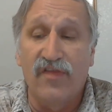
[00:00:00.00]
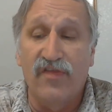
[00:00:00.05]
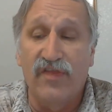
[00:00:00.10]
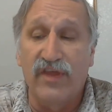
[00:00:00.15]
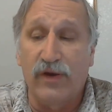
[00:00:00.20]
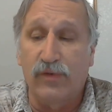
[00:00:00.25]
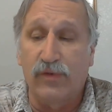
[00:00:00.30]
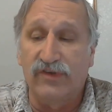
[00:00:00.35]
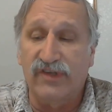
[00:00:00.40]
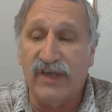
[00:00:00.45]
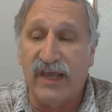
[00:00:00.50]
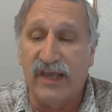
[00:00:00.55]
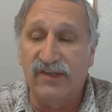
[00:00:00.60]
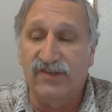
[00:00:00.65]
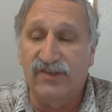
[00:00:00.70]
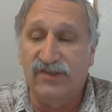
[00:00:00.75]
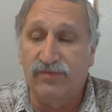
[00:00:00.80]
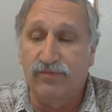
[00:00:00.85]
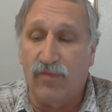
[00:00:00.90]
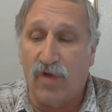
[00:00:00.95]
There was a
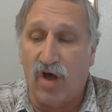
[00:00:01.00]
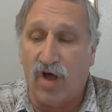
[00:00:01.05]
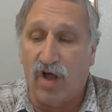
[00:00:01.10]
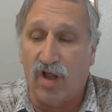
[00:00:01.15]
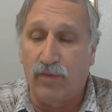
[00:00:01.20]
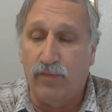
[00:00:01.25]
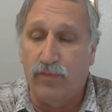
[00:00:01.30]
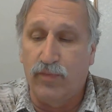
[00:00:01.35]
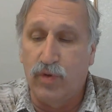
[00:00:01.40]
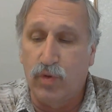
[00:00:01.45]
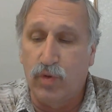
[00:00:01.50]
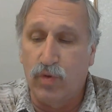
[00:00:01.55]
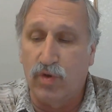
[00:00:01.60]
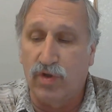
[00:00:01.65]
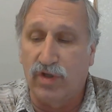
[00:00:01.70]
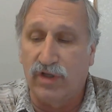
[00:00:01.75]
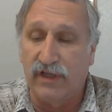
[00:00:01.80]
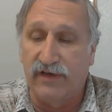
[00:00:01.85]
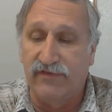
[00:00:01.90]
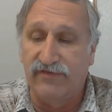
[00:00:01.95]
small
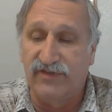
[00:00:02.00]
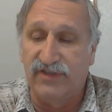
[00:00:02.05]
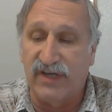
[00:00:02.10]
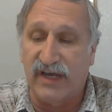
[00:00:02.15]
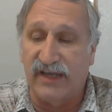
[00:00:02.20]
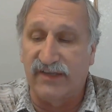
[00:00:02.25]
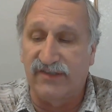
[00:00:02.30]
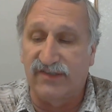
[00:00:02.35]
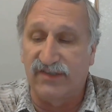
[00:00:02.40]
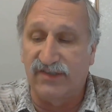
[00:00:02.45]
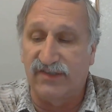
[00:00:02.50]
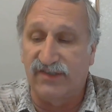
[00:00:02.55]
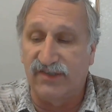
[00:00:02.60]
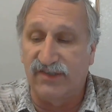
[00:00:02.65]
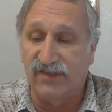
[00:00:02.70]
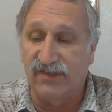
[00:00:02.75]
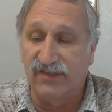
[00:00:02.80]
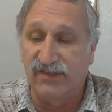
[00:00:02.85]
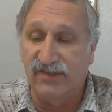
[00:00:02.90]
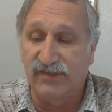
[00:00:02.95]
pool of
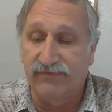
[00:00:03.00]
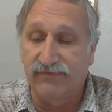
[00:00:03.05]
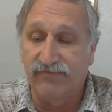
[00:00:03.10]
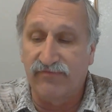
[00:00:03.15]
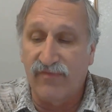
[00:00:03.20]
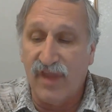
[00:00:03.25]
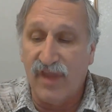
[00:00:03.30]
justices